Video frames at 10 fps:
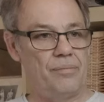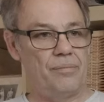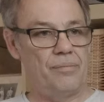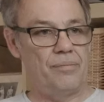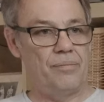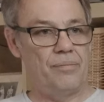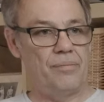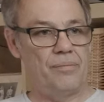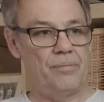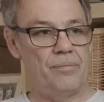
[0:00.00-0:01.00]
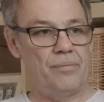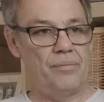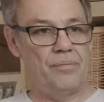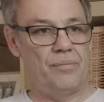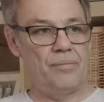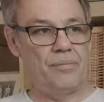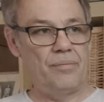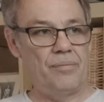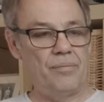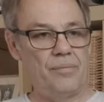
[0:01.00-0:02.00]

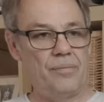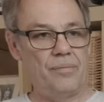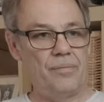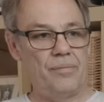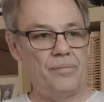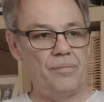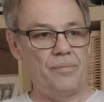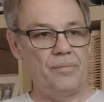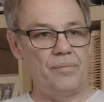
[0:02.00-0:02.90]
(no one is talking)